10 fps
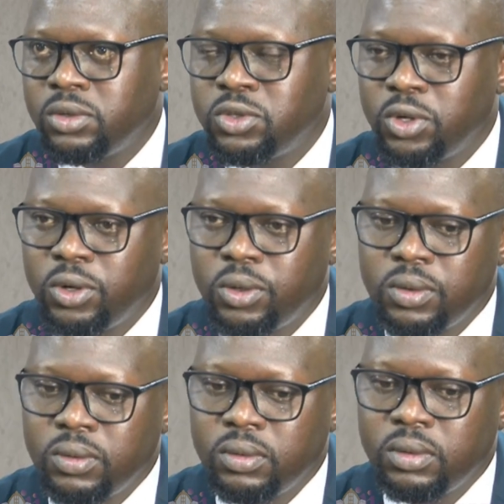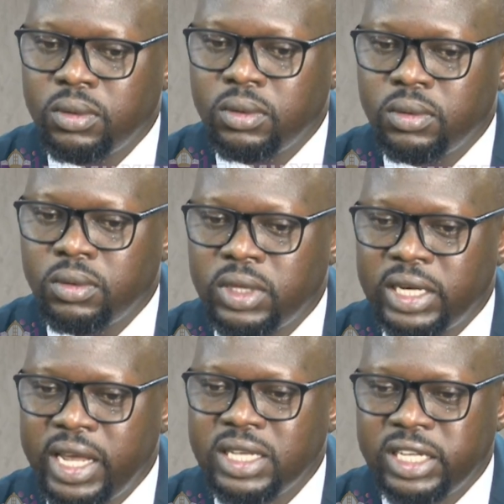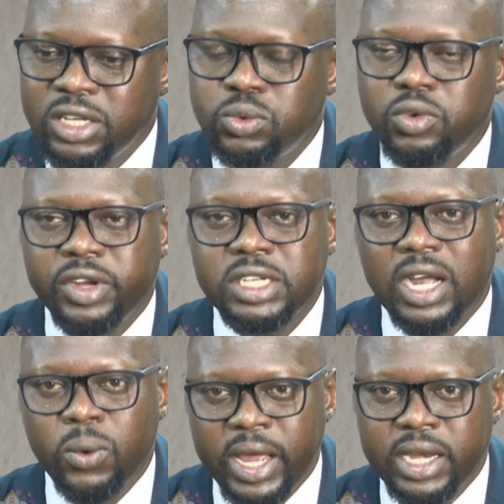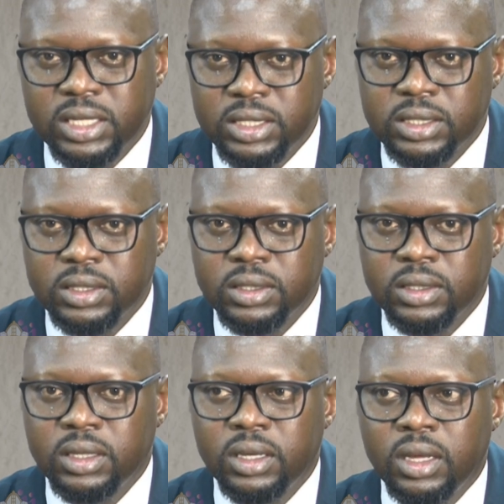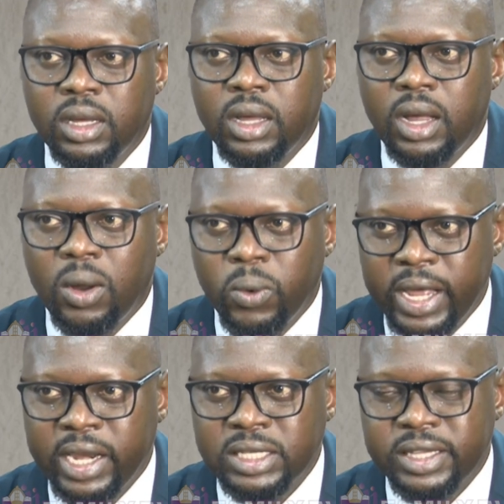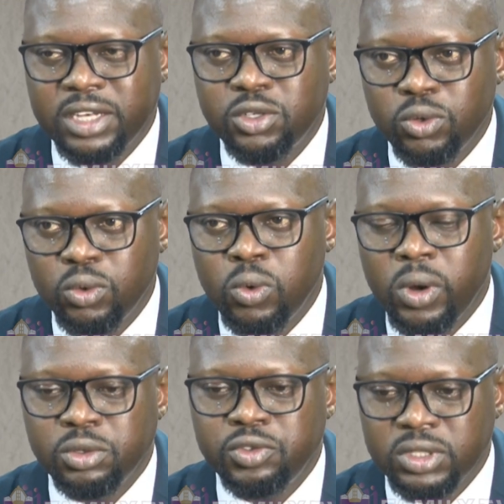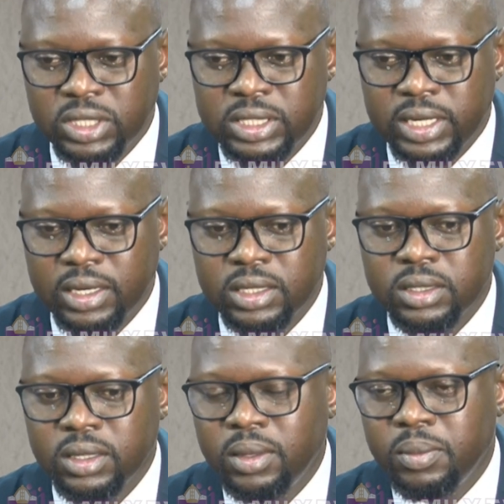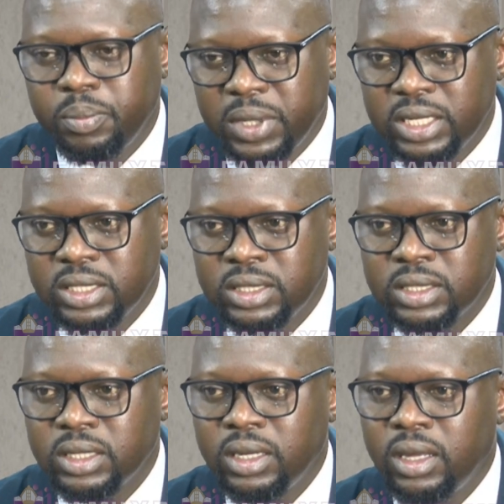So the day is just to create awareness. Awareness that you who has not registered, please